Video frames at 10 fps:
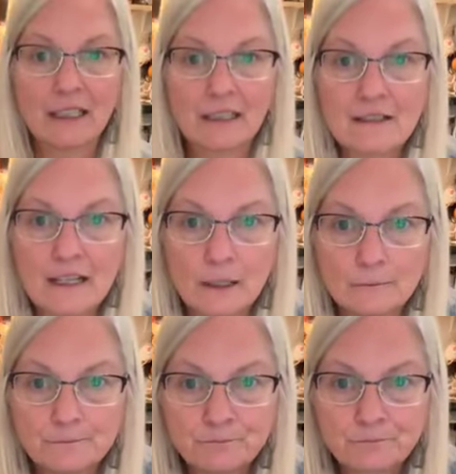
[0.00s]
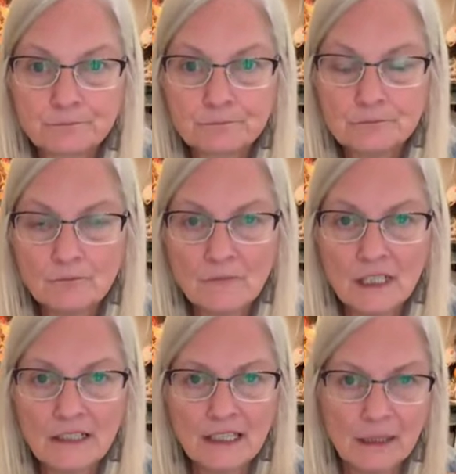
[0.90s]
everything. So,
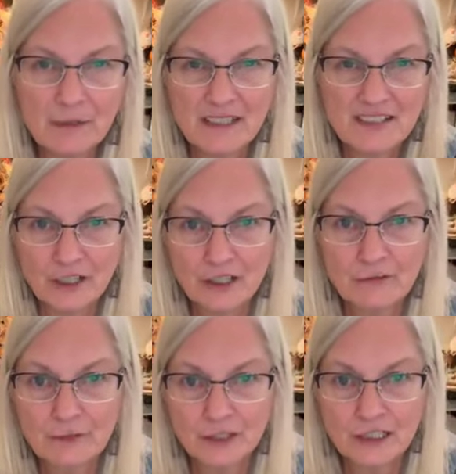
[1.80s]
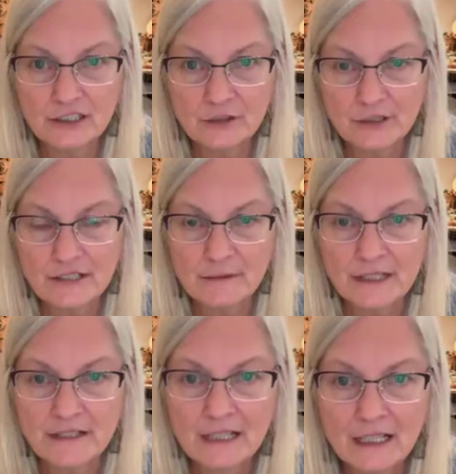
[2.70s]
and then I'm going to start converting to
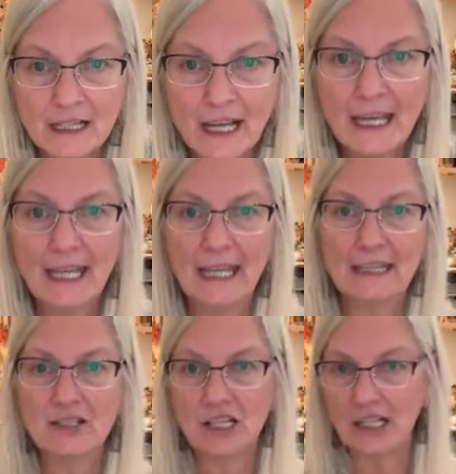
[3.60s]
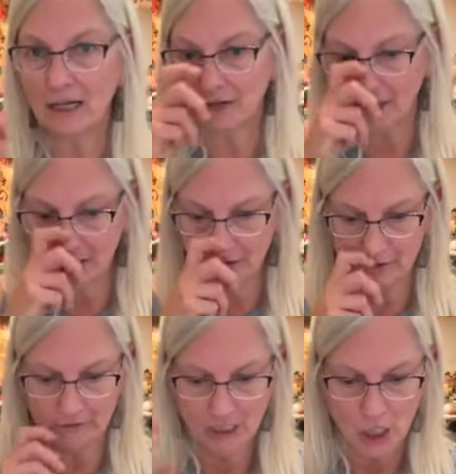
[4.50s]
Christmas. Hey, Angie, how are
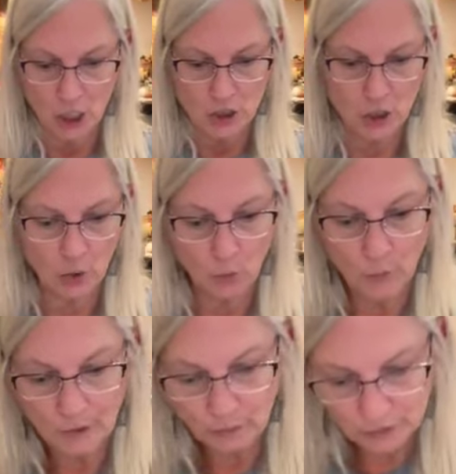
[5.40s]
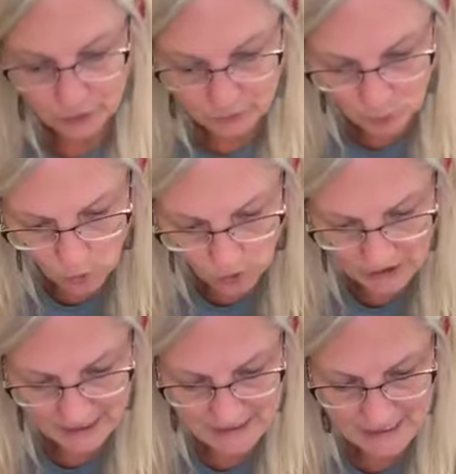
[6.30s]
you? So we will do
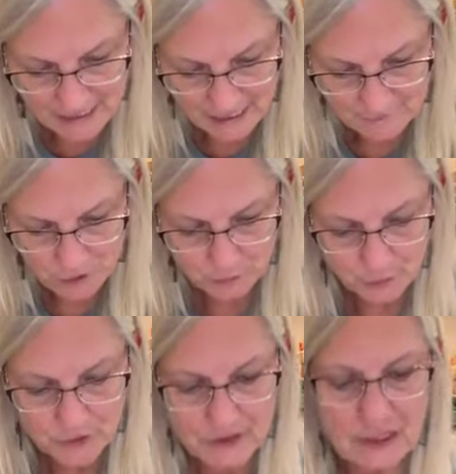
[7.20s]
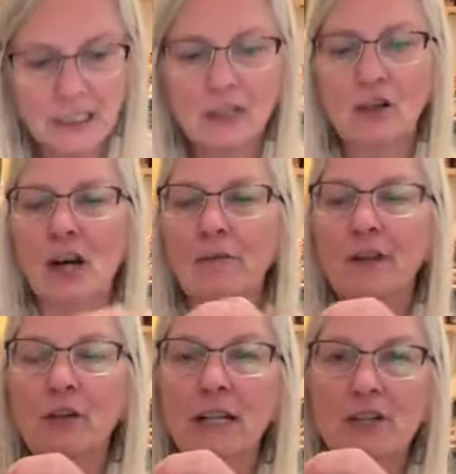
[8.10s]
more, like I said, after you put the
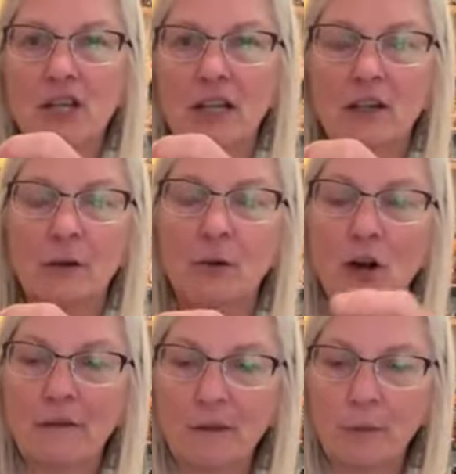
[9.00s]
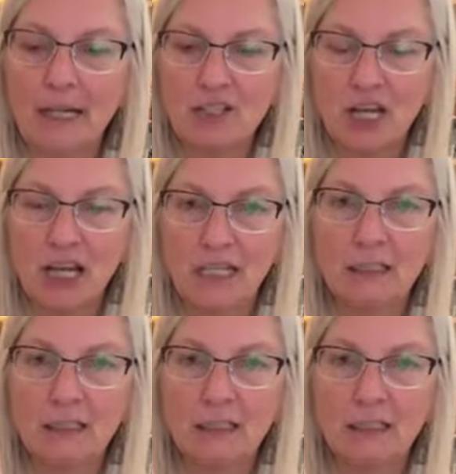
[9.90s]
coffee grunge on, or coffee podge